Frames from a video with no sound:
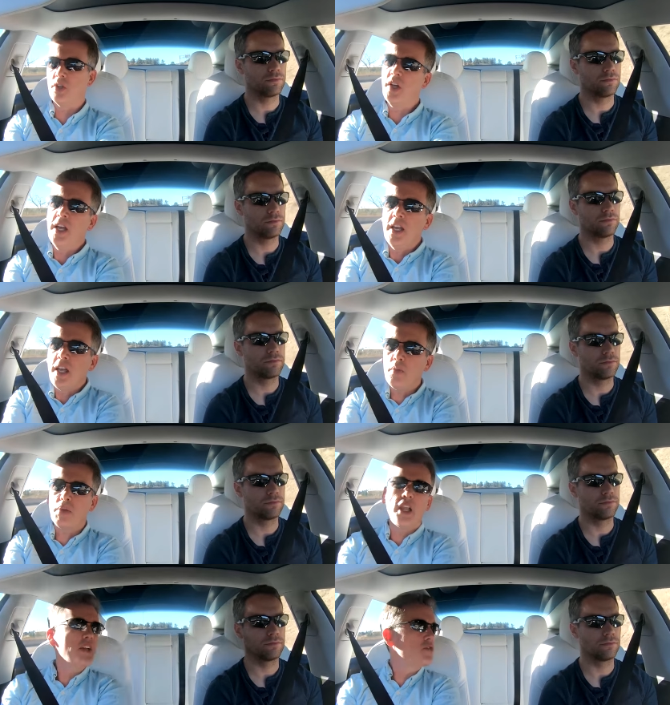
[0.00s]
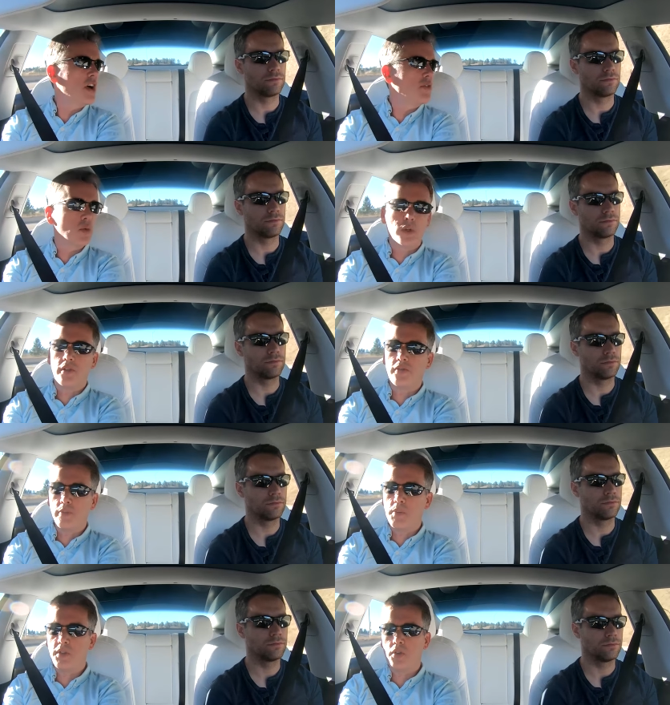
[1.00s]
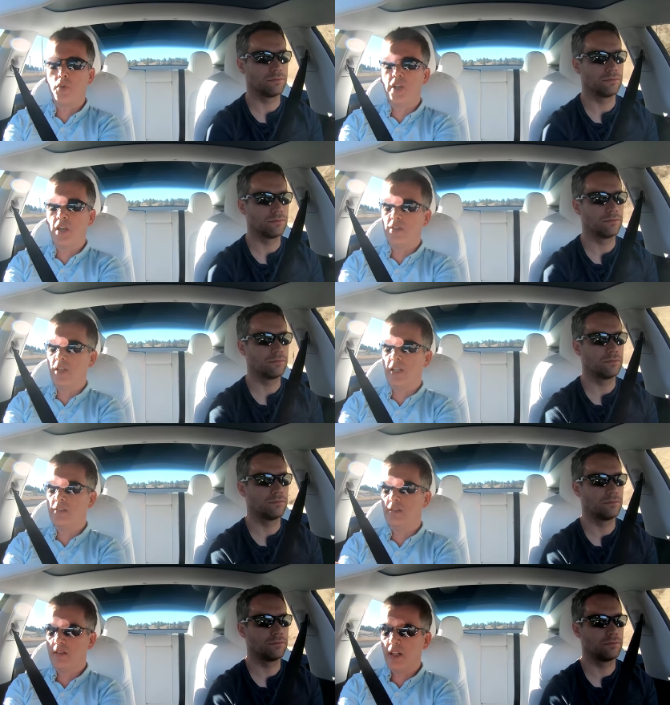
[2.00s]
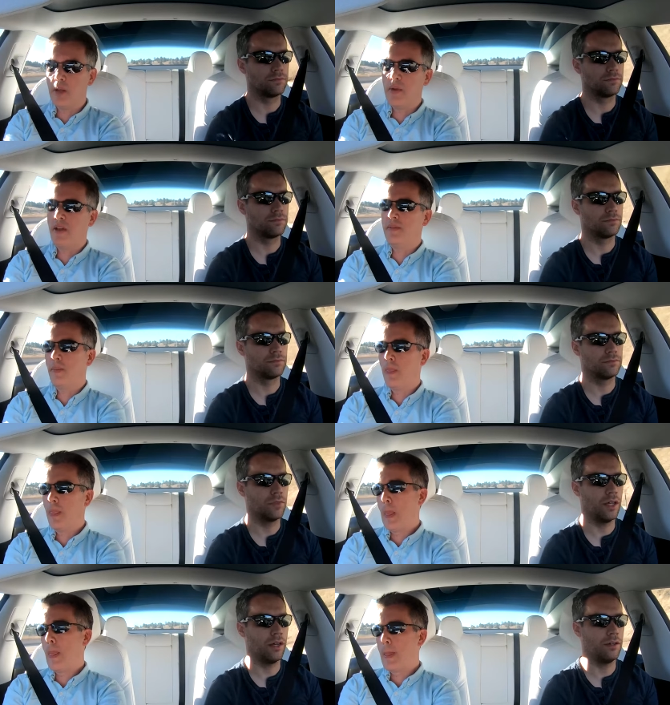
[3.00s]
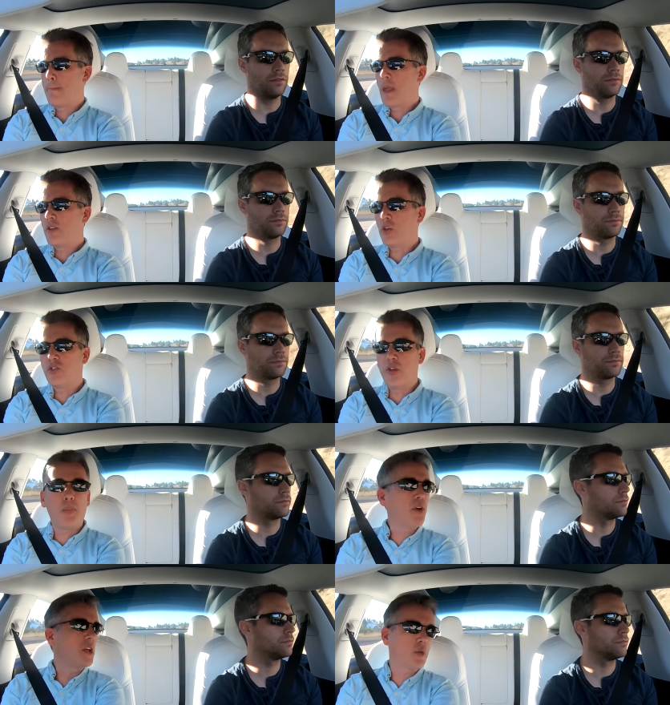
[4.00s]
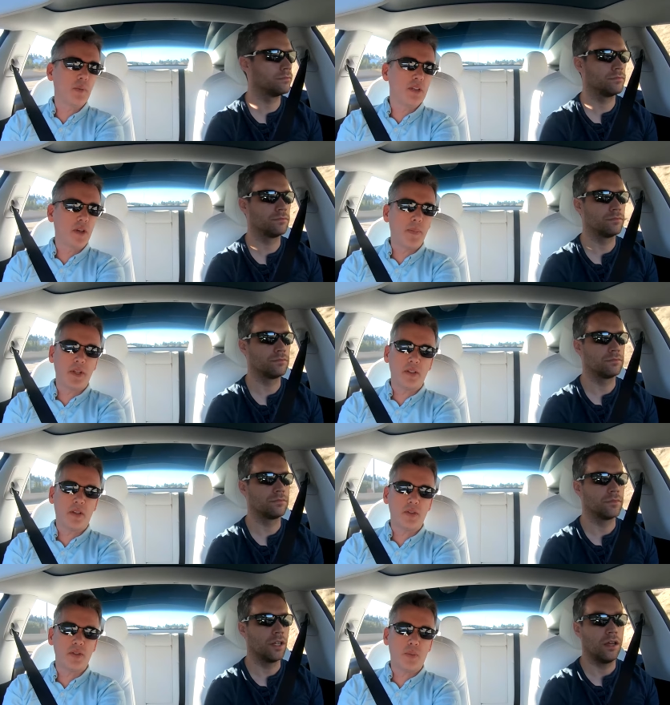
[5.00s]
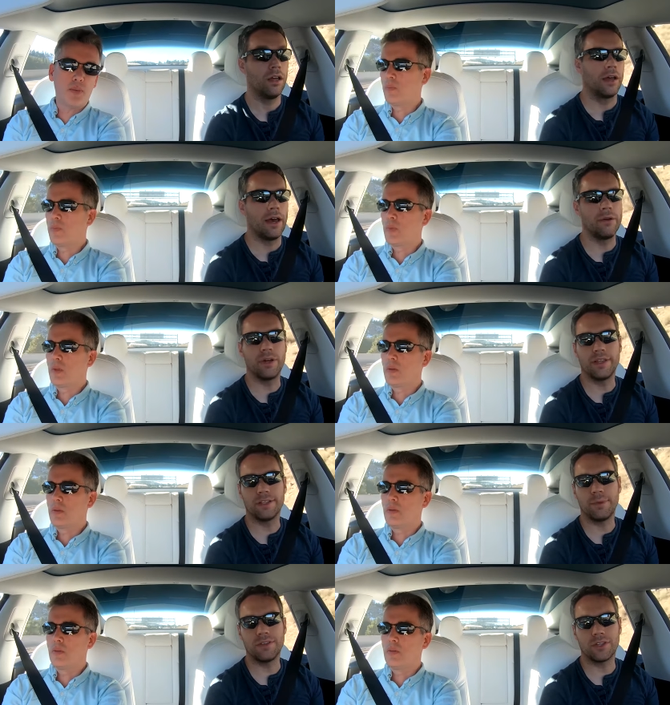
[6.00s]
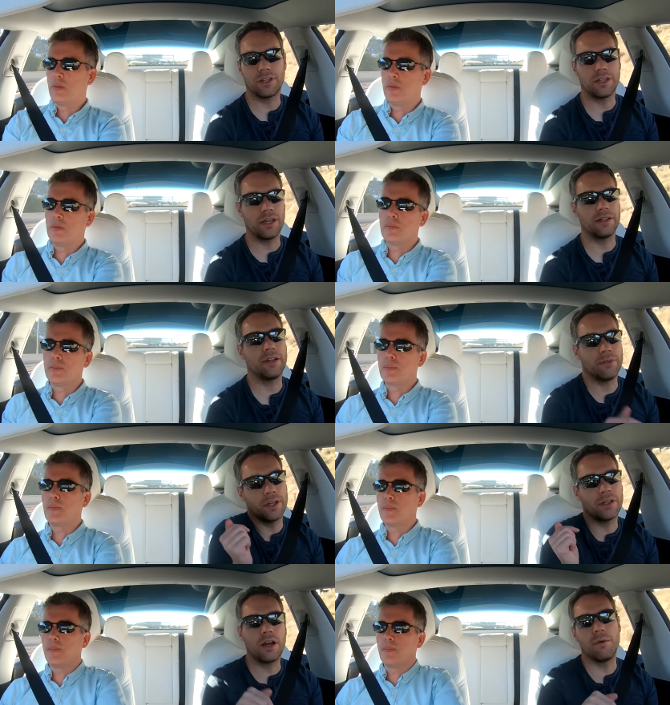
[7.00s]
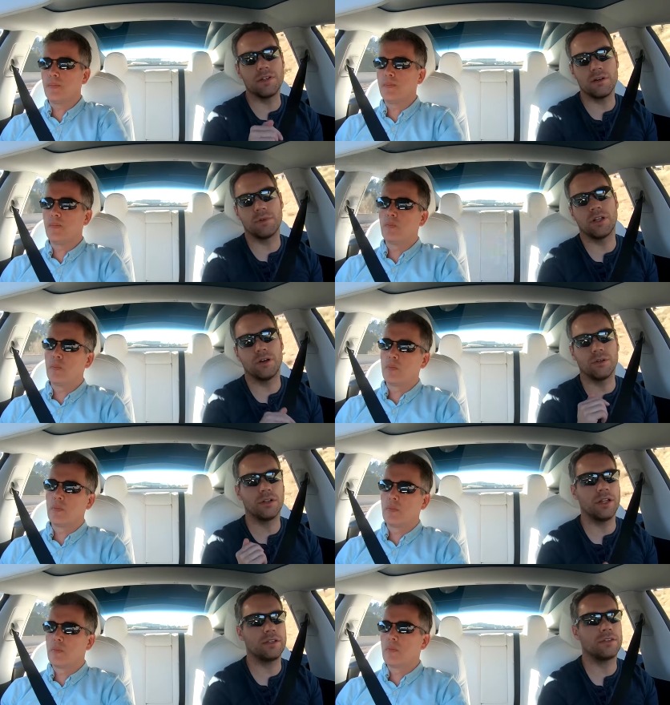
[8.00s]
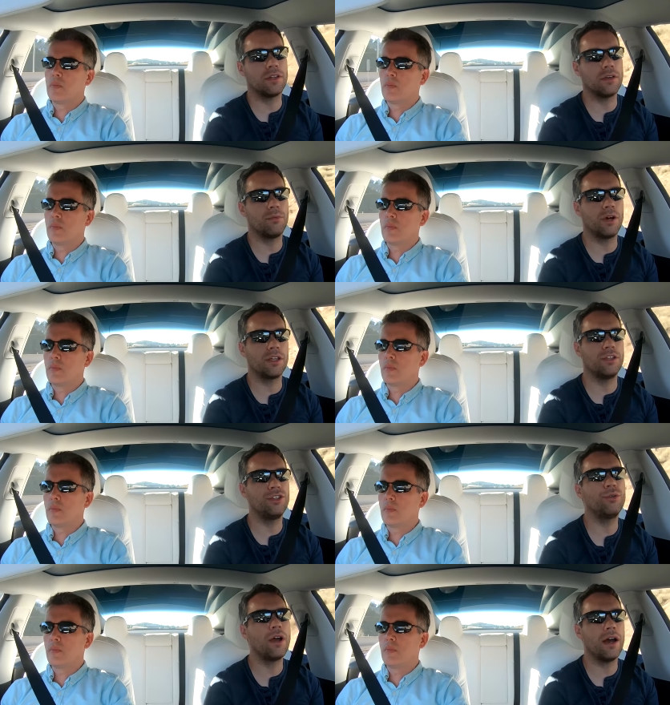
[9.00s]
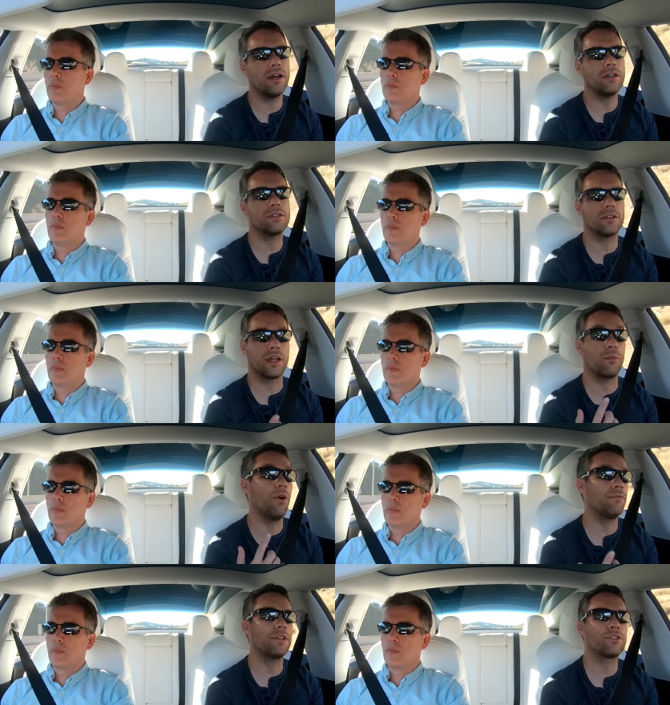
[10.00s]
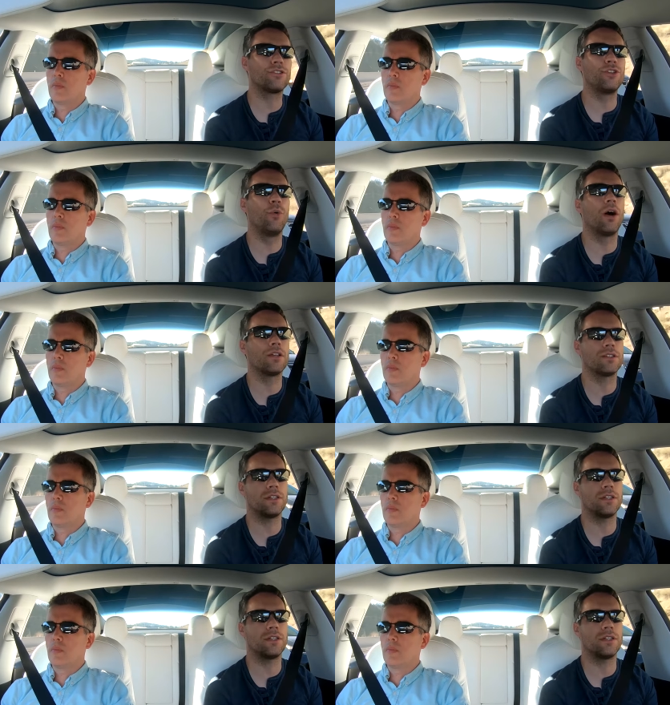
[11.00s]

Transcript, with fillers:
Speaker 1: where the polite driver would have maybe slowed down and let him in. Yeah. So zippering would be something, you
Speaker 2: know. Zip. Anyway, that's basically it. Definitely comment down below. Let's see what you guys like. What features you want to